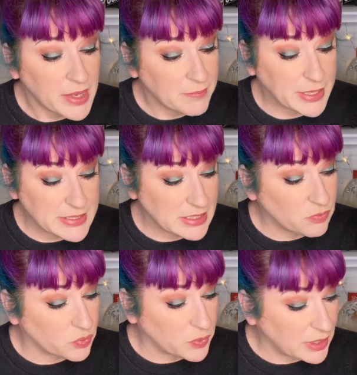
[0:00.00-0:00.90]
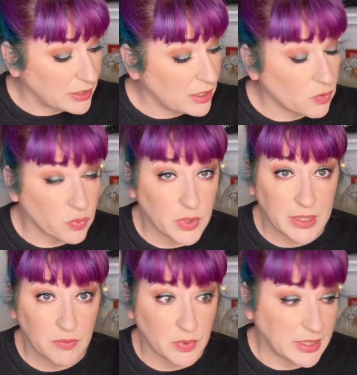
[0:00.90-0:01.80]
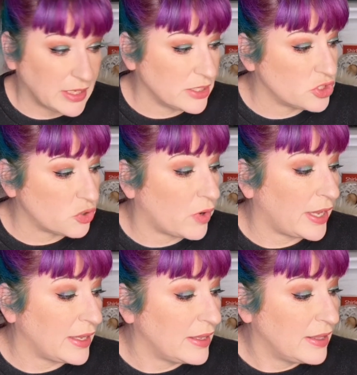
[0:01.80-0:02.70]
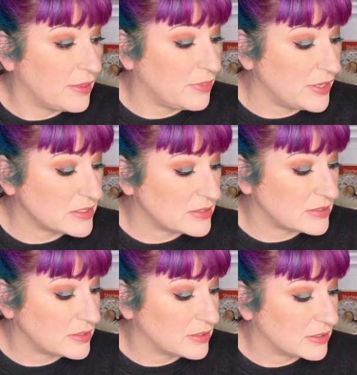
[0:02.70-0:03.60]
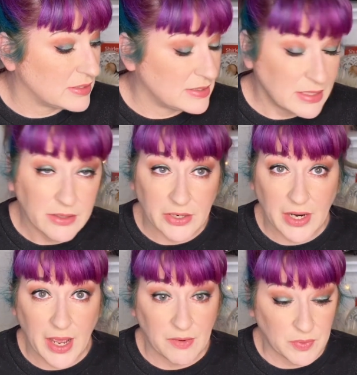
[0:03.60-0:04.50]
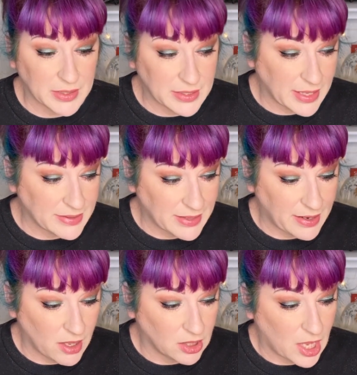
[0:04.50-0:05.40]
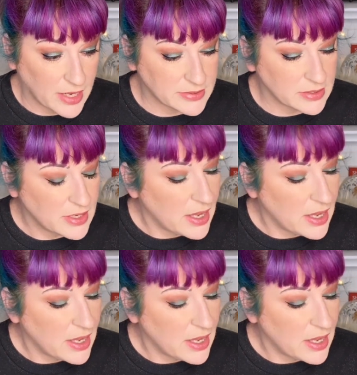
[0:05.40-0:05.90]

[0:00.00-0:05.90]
But I did really, really, really enjoy this concealer. I really like that a lot.